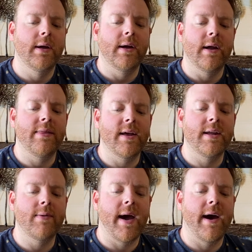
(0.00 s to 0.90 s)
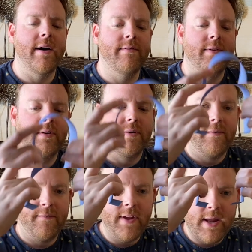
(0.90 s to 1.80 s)
And then you have
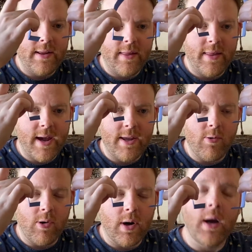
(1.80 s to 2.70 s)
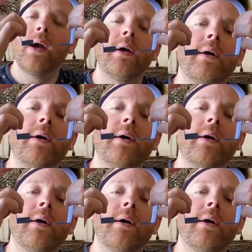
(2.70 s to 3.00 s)
feet that your